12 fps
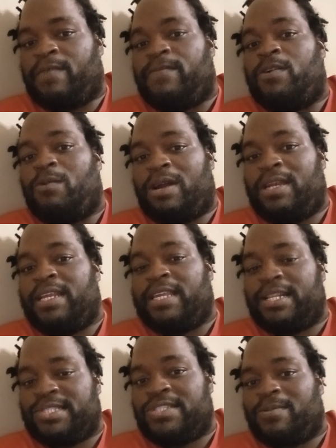If you're wanting to
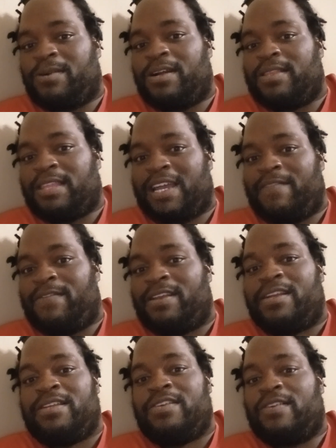get somewhere in life
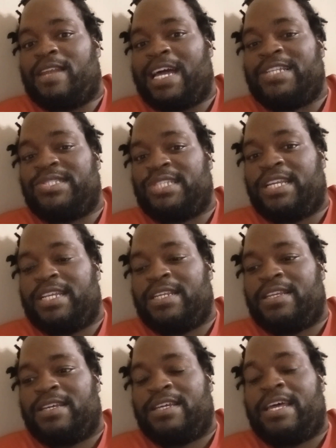and you're not
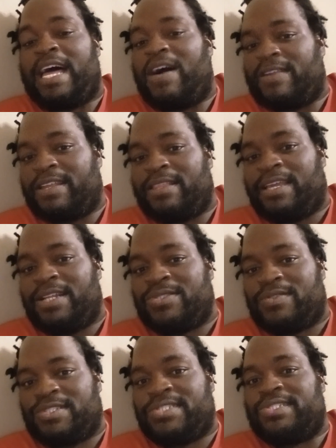seeing the
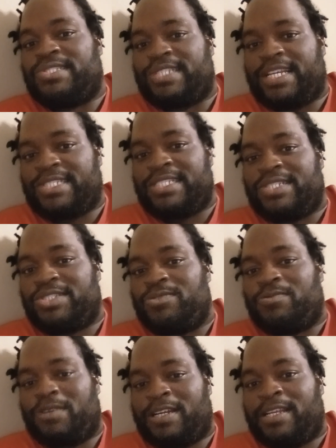accolades or the success that
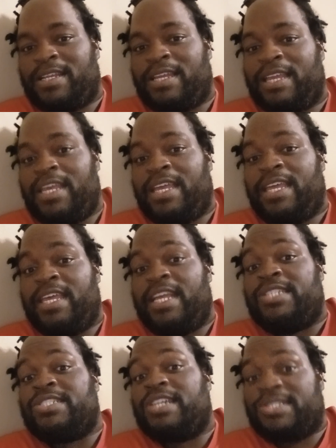you want,
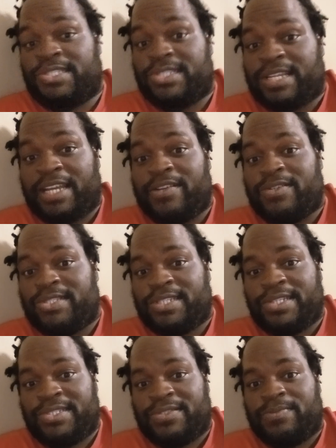it's because it's not your
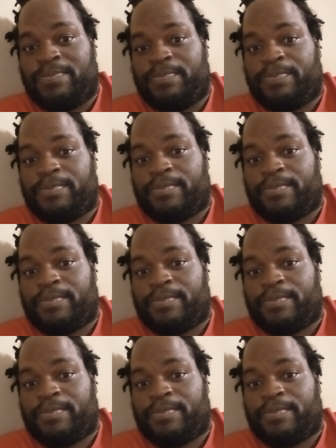season.